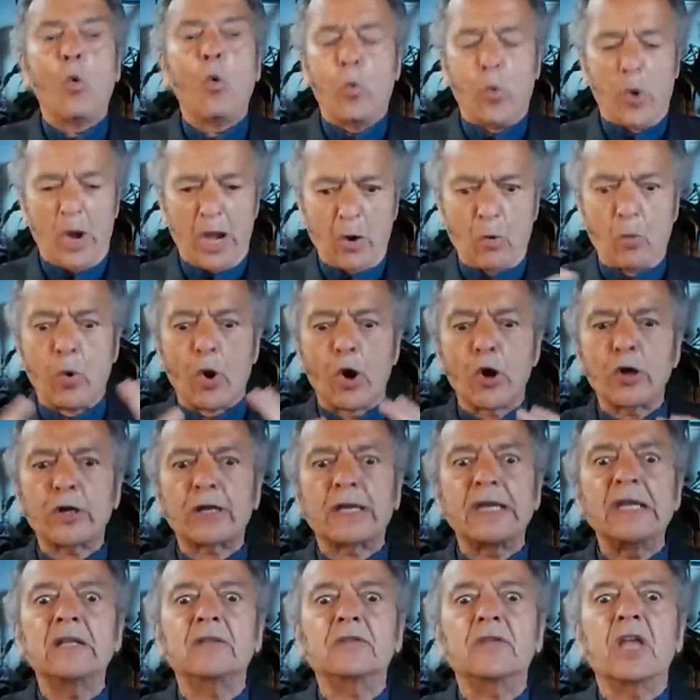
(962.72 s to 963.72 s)
oh, we're
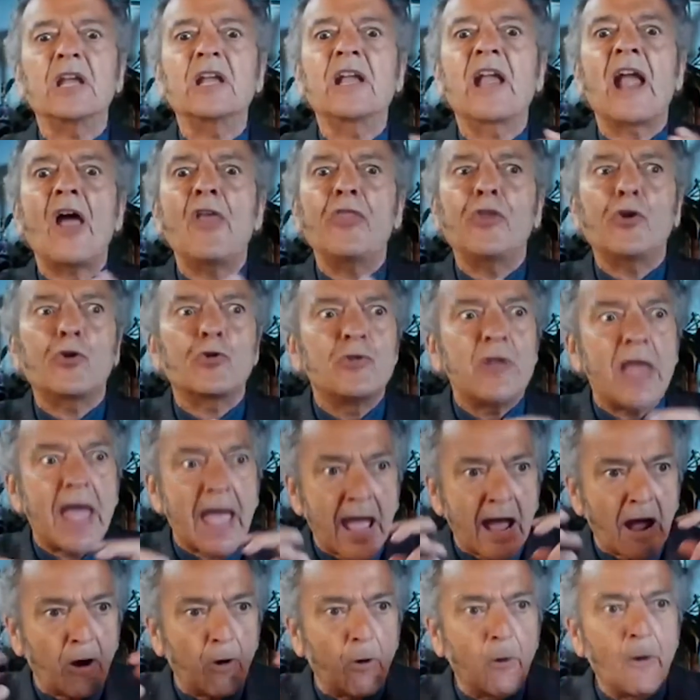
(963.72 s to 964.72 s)
working together
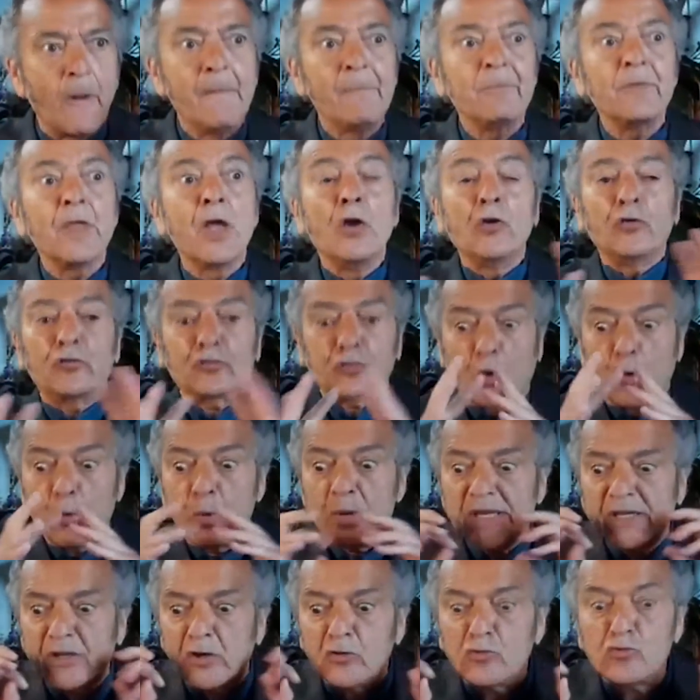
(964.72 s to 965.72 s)
now so
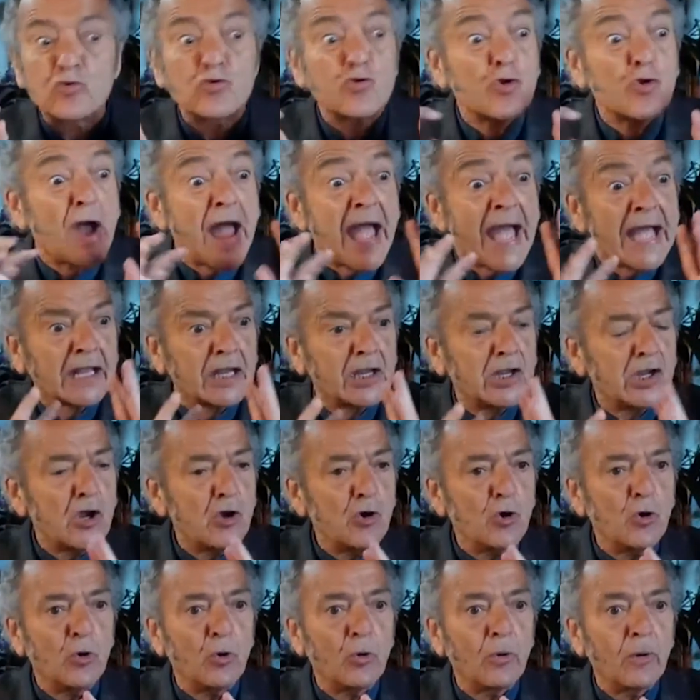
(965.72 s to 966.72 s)
we can track
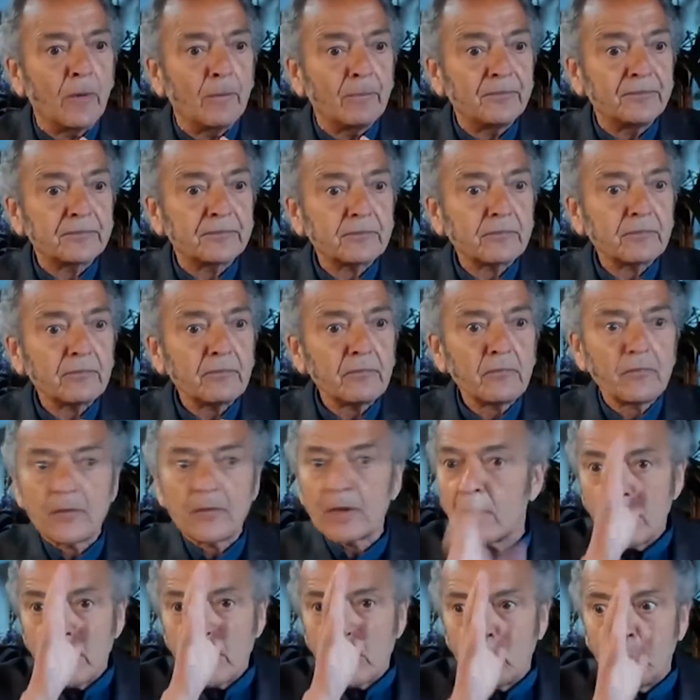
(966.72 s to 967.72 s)
you.
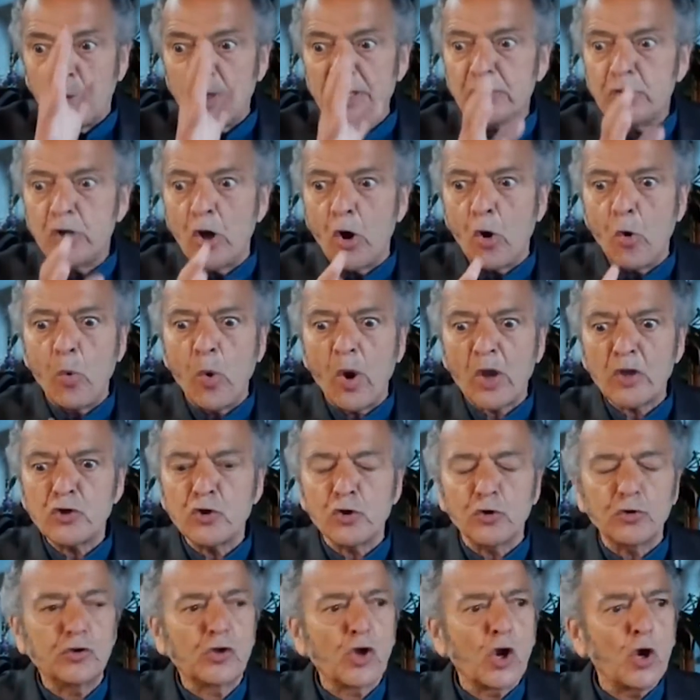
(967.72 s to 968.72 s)
We know
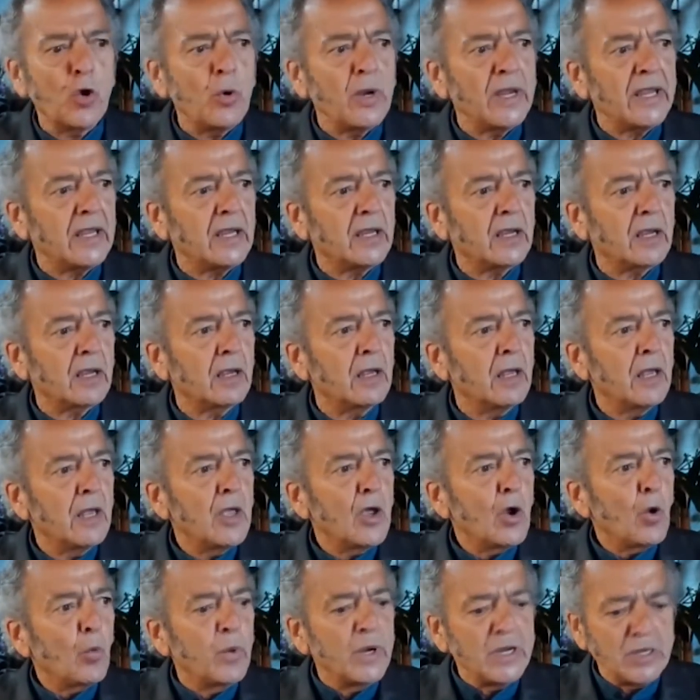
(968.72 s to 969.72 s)
what you're doing.
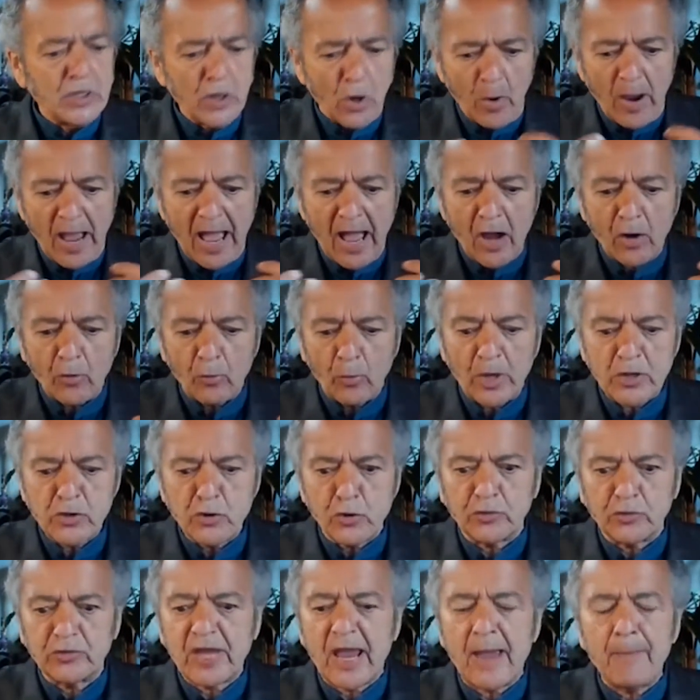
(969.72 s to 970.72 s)
We know
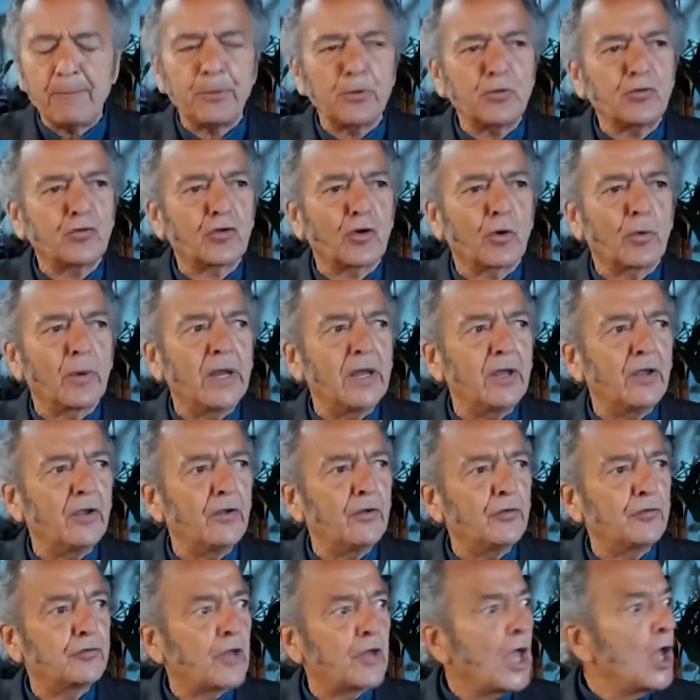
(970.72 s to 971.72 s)
what your temperature
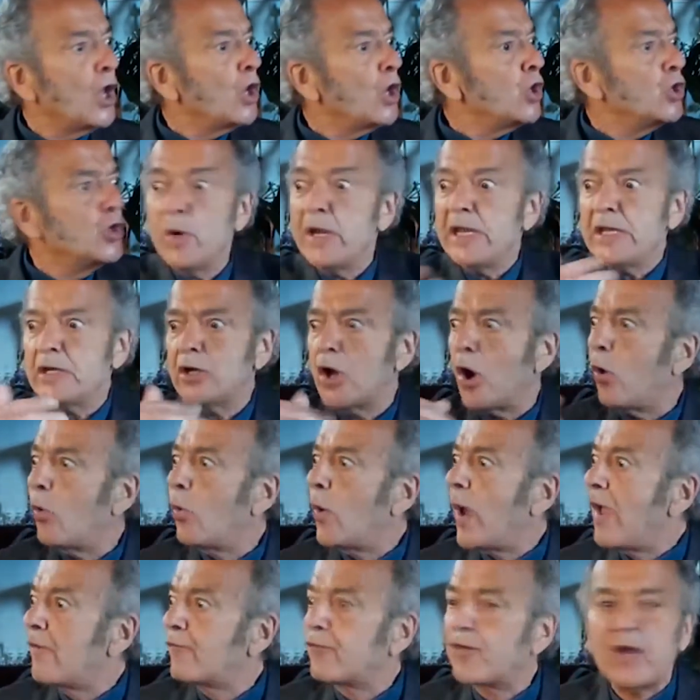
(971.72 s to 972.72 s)
is. We
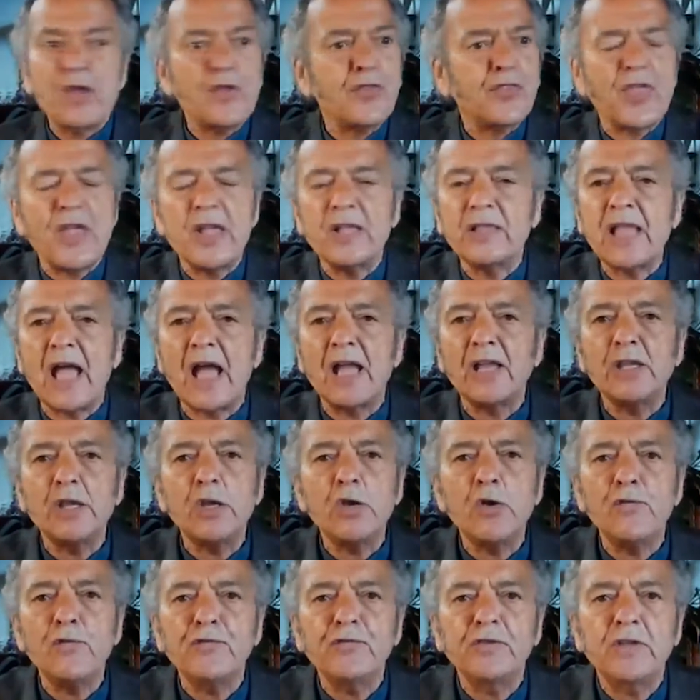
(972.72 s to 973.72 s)
know everything
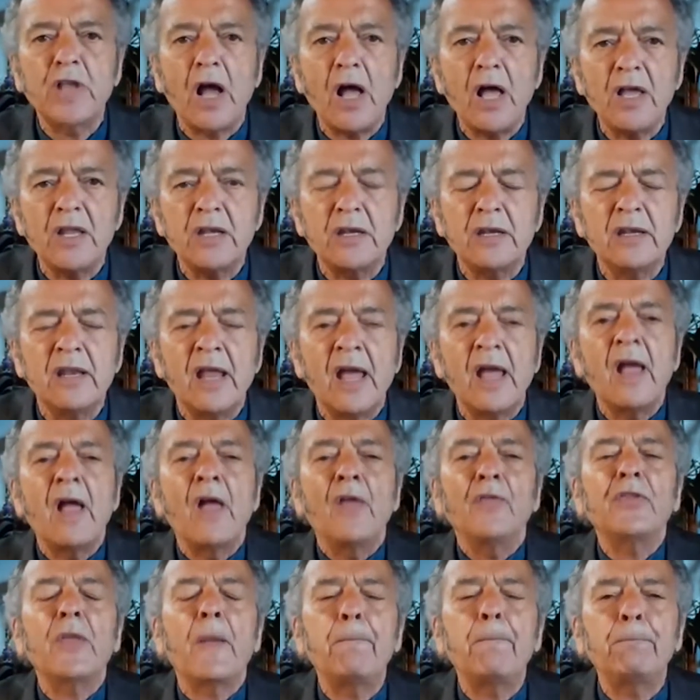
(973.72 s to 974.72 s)
that you've done.
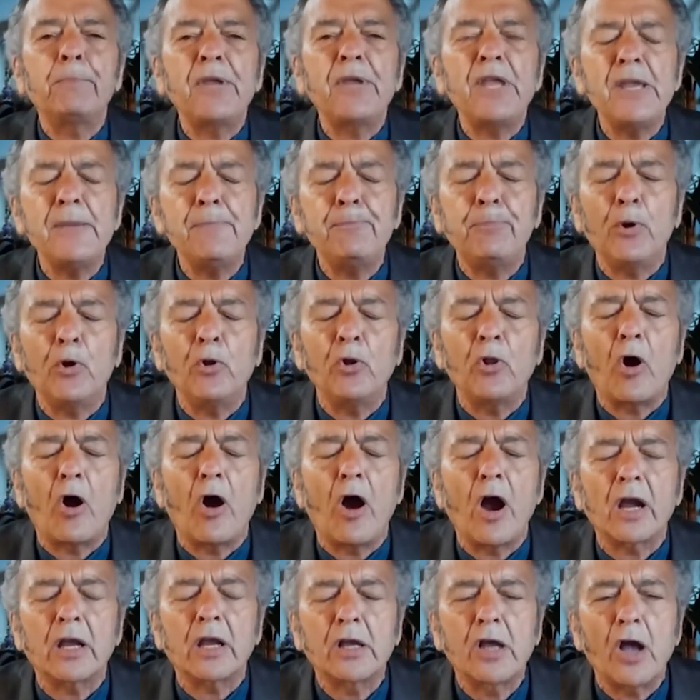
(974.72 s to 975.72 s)
The
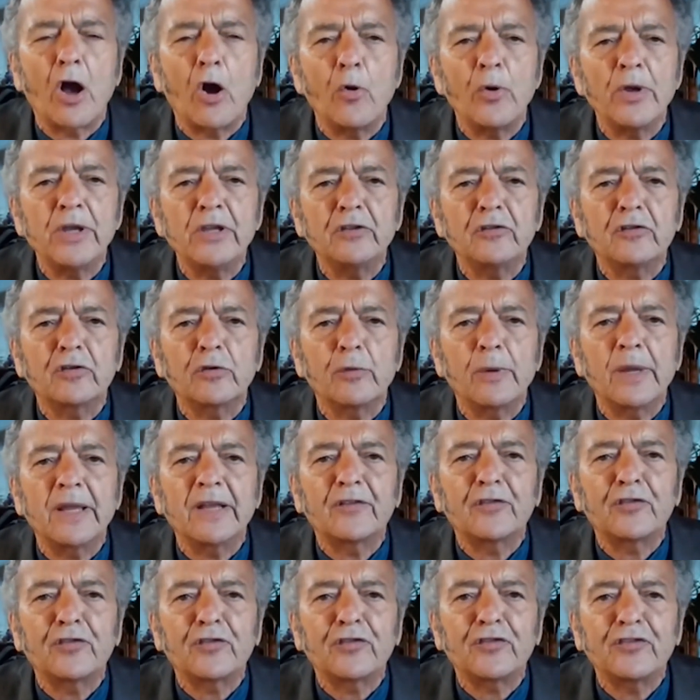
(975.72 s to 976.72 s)
people are going to
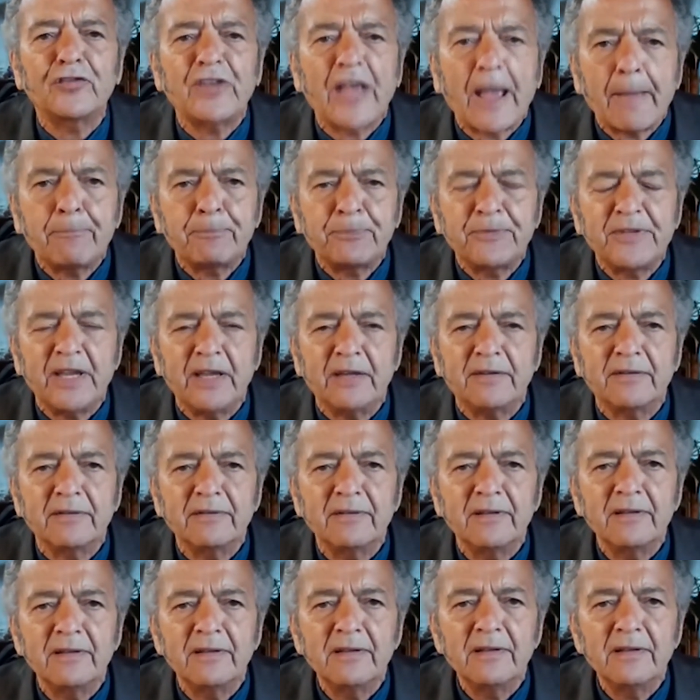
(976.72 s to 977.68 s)
accept it.